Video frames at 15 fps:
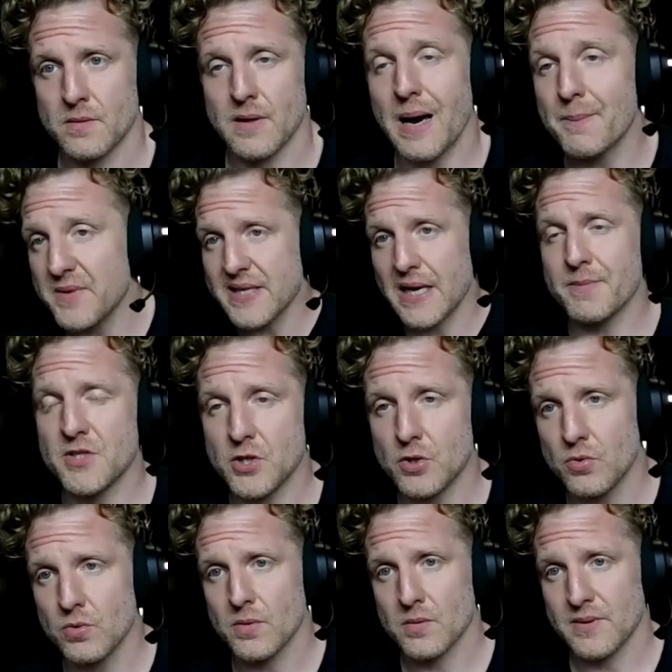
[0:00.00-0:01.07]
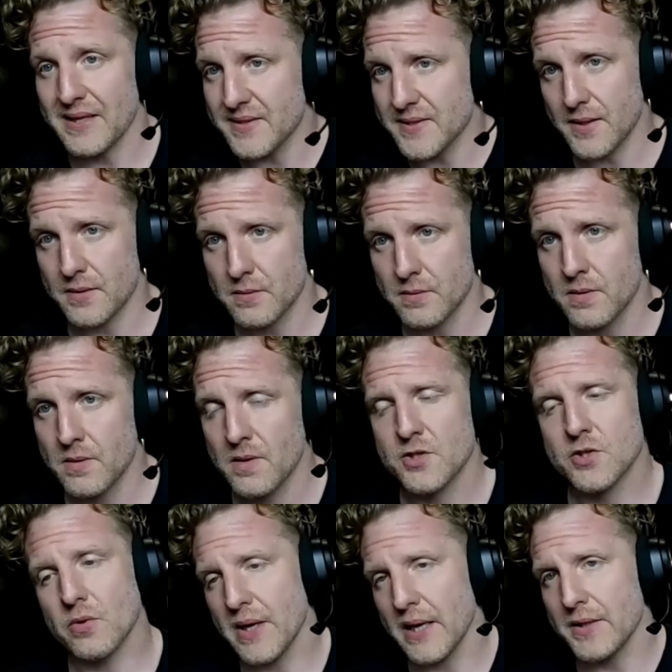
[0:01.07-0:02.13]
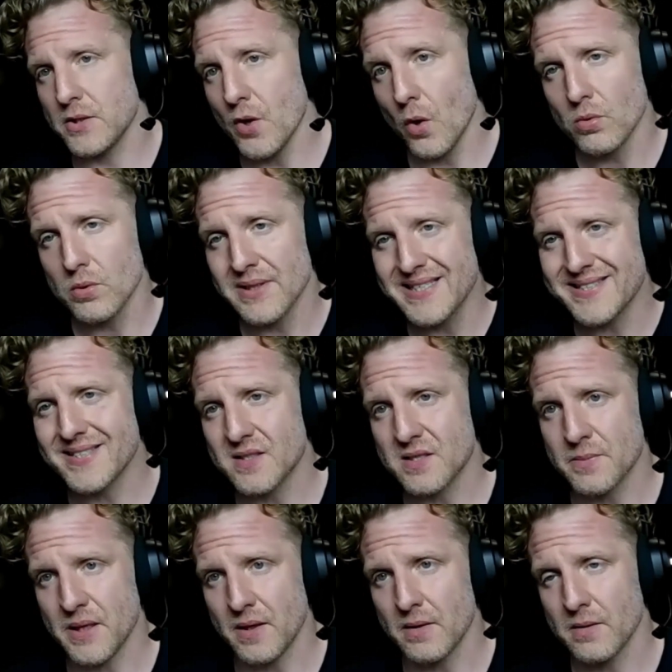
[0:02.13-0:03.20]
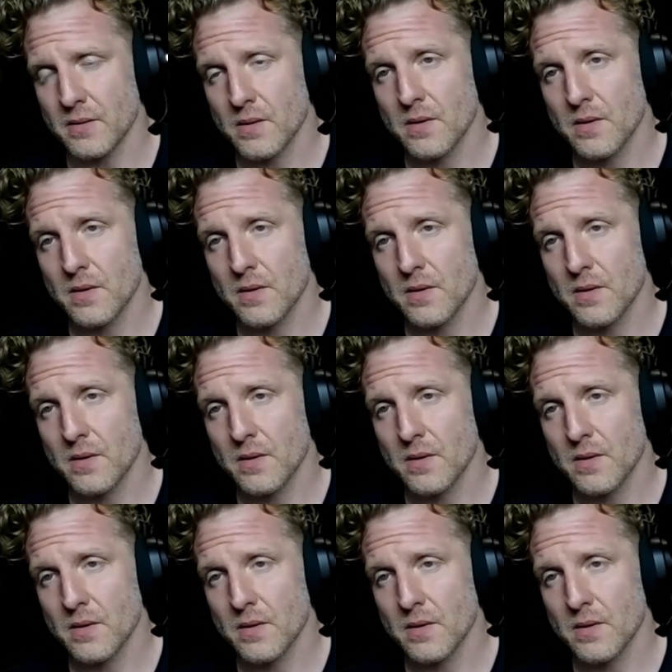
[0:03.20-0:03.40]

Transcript: I'm the same as you. That's it. So again, don't listen to me.